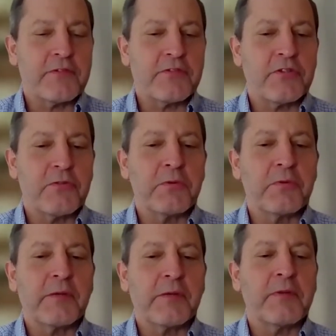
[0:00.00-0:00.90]
So when
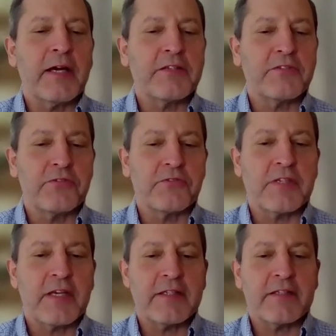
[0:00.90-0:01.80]
we apply these use
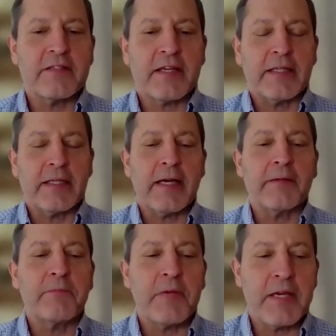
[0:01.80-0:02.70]
cases, I can cut
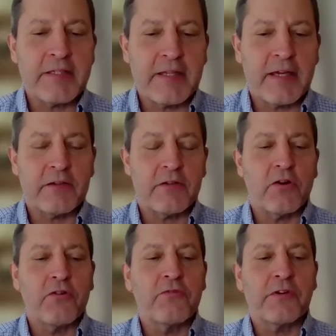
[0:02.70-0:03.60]
and paste that
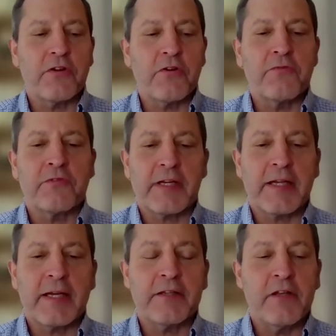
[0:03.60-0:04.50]
over and over
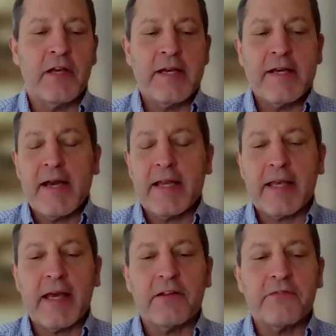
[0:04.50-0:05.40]
again. And
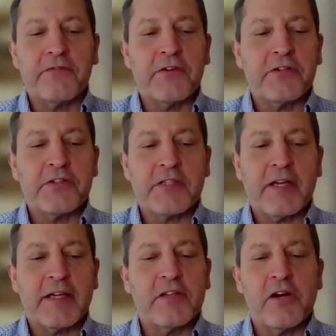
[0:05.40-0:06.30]
again, on the failure
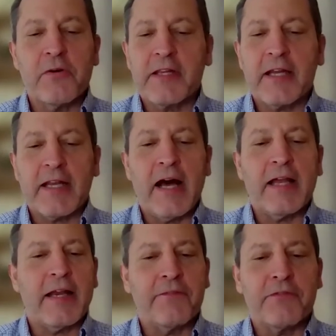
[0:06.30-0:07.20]
side, knowing that
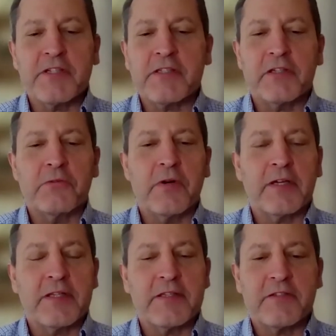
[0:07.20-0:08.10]
not every single one of
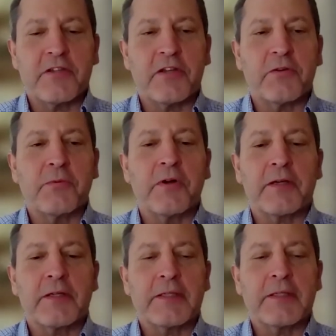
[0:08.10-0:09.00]
these is going to work.
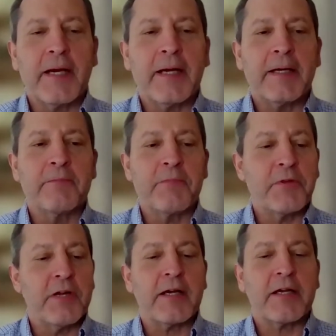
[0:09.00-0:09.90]
They're
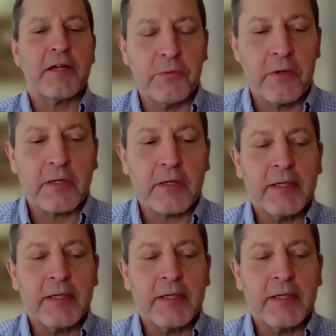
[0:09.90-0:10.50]
not going to work.